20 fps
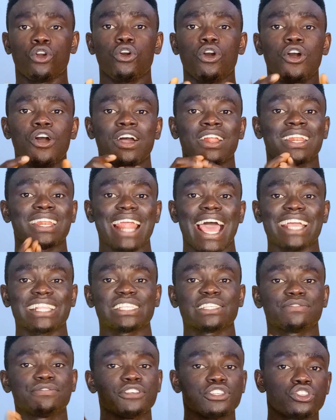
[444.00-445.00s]
Go and like
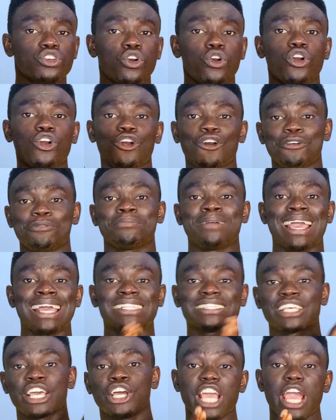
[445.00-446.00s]
this video,
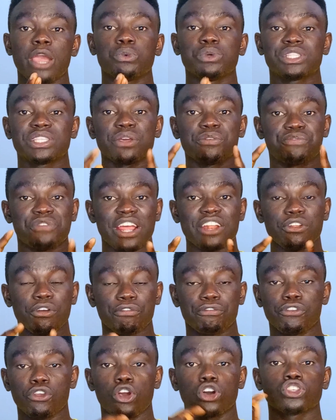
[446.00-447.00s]
comment, share with a friend
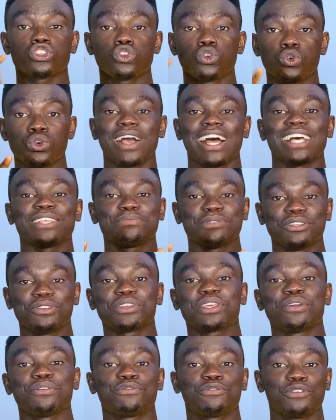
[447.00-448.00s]
of yours who has been
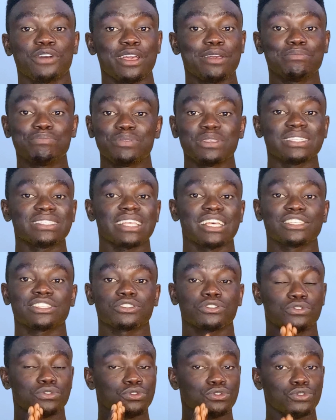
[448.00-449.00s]
looking for a business
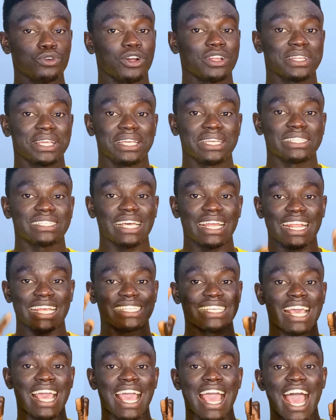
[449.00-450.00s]
to do on the
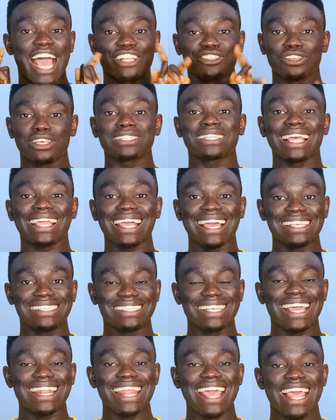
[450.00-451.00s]
internet. And just like I
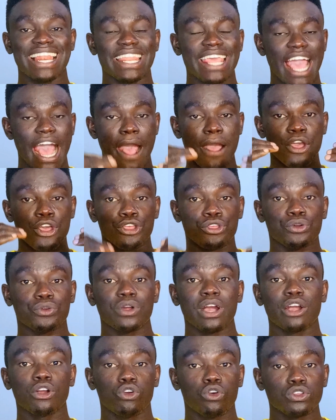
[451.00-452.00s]
said earlier, you
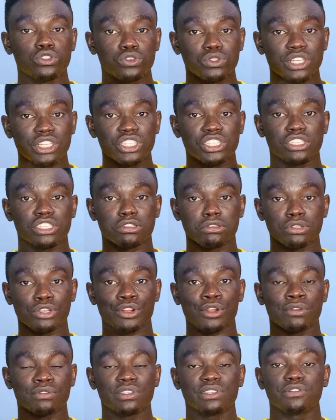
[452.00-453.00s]
can go to the
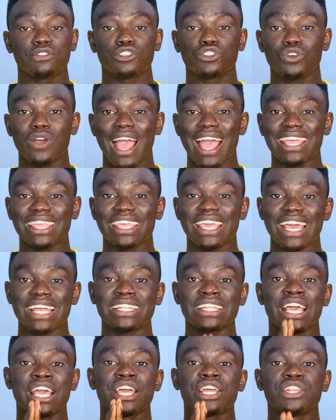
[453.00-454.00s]
description of this video and
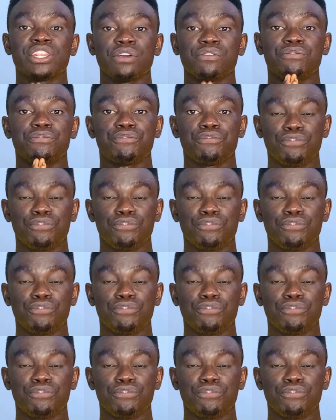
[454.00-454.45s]
get the